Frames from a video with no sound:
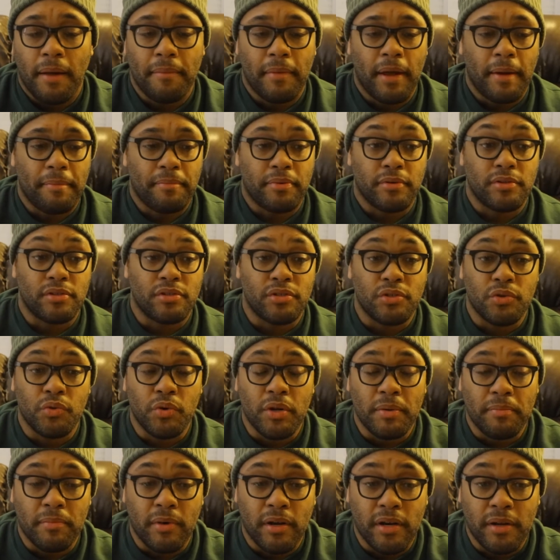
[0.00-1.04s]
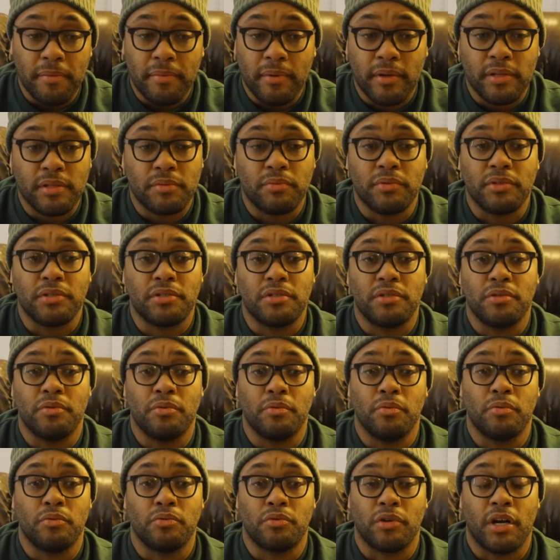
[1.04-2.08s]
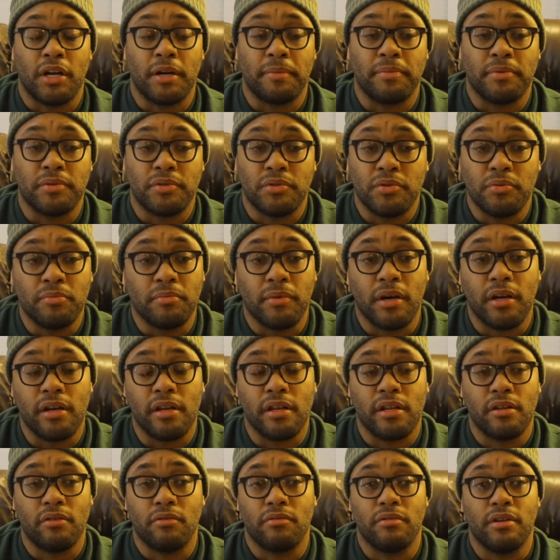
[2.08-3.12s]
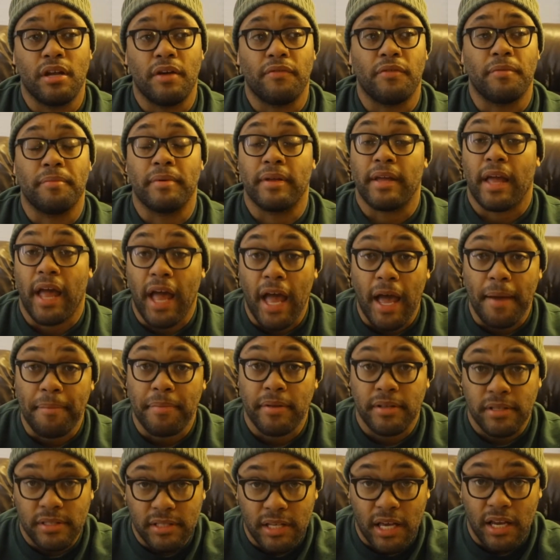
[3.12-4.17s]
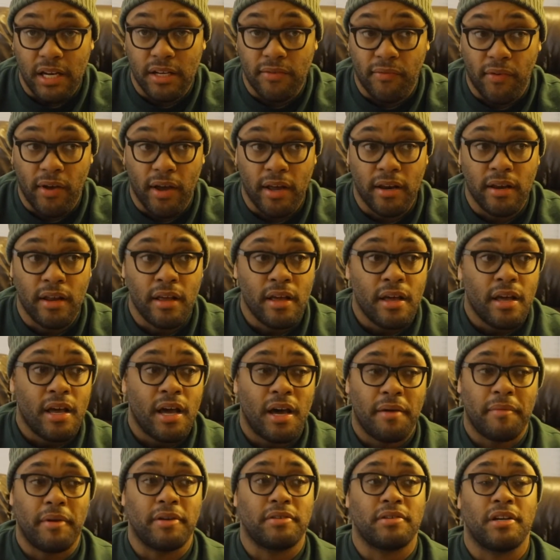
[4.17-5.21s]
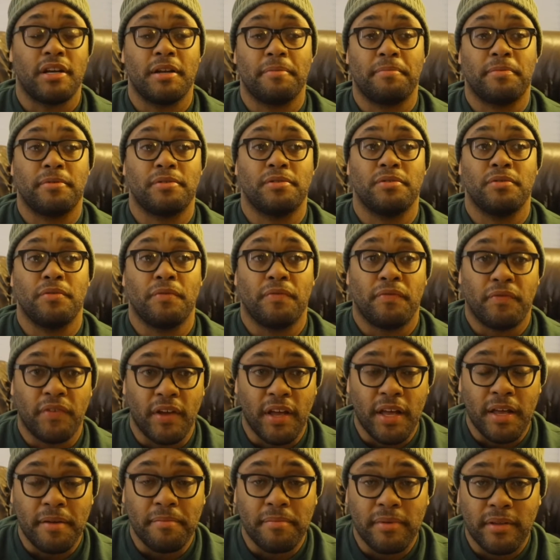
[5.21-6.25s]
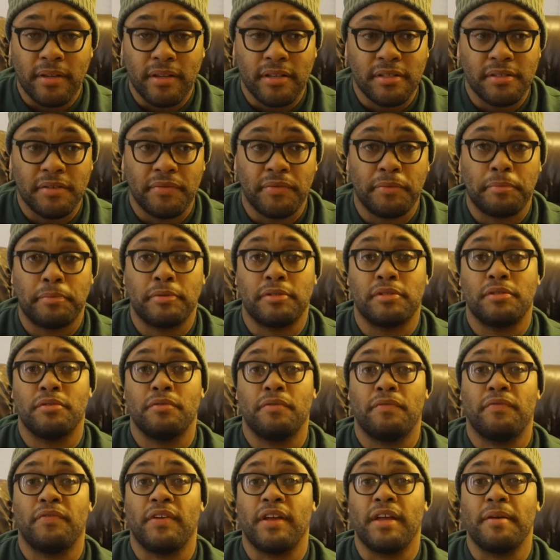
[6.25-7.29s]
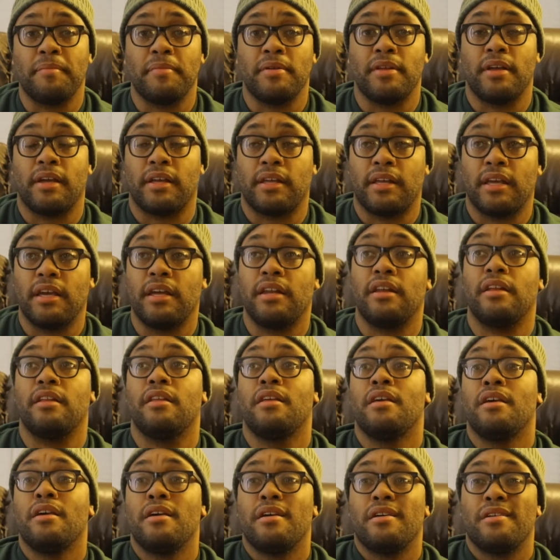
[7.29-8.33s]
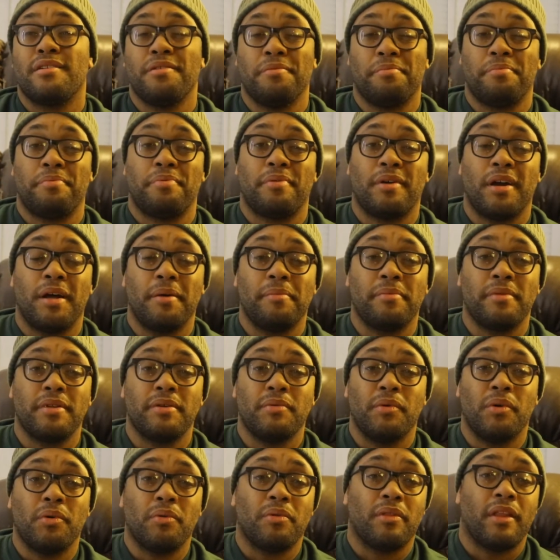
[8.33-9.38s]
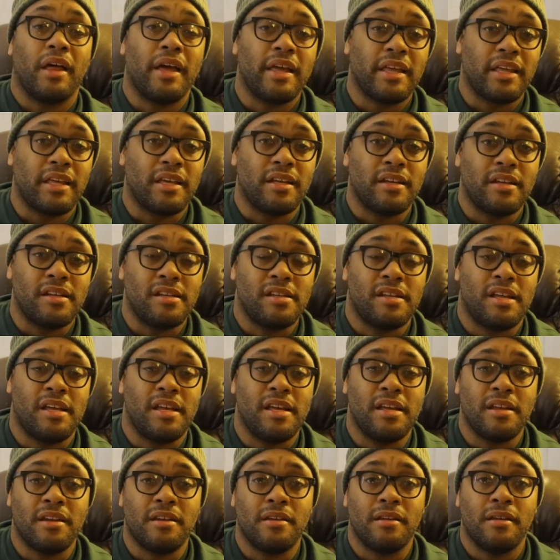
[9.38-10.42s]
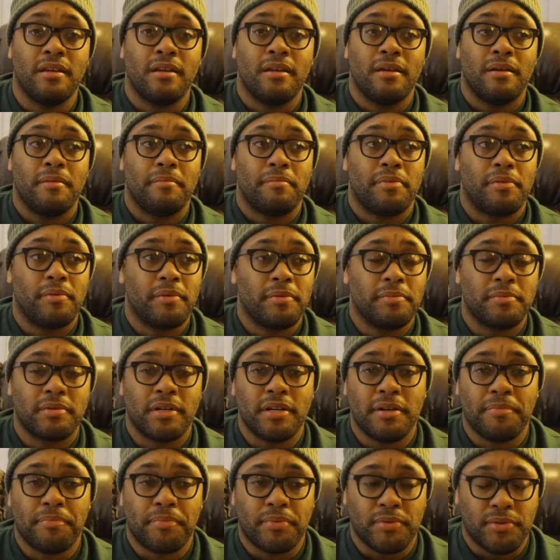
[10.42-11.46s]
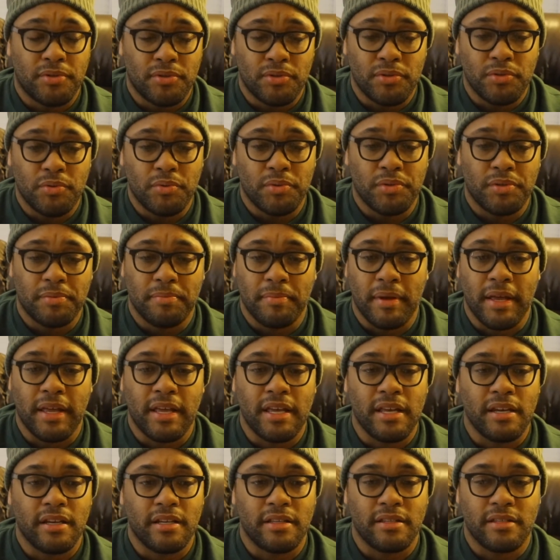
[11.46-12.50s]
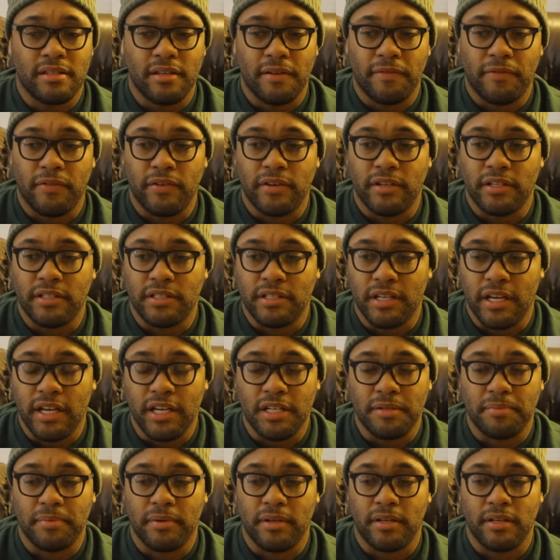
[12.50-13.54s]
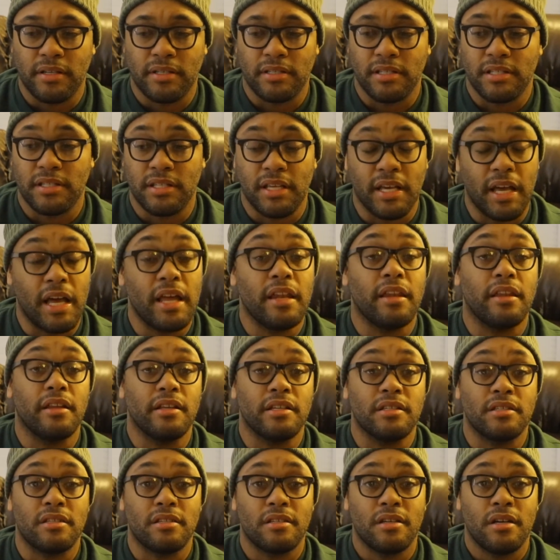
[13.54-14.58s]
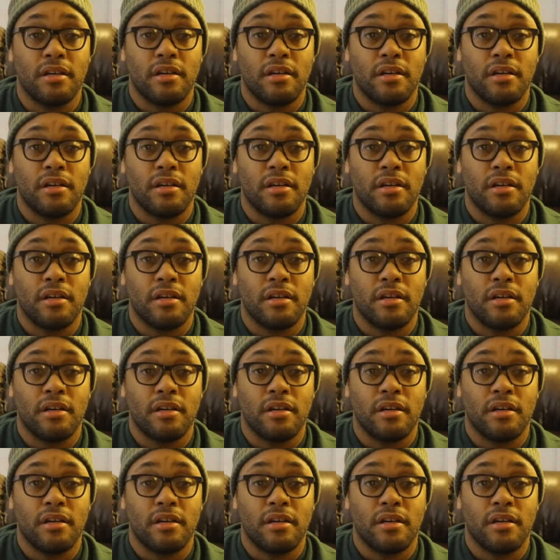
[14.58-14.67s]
not pursuing money, because once you try to pursue money, you'll never be happy and satisfied. I'm not trying to pursue fame, because if you pursue fame and you get it, you probably won't like it in the end. But what I'm trying to pursue is making a difference and change, because it's endless.